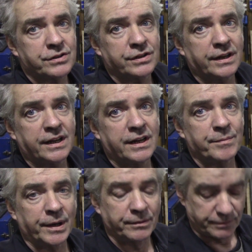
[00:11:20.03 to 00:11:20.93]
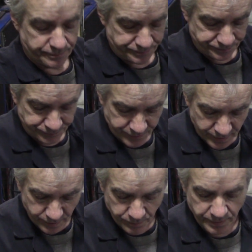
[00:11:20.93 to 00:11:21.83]
just thinking about
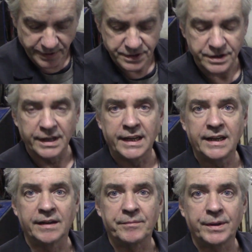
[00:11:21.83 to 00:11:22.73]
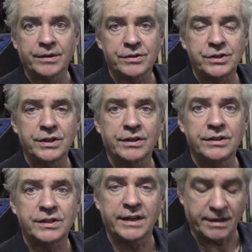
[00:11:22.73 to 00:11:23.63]
with this thing here because you can
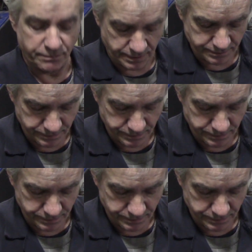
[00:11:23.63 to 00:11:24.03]
take well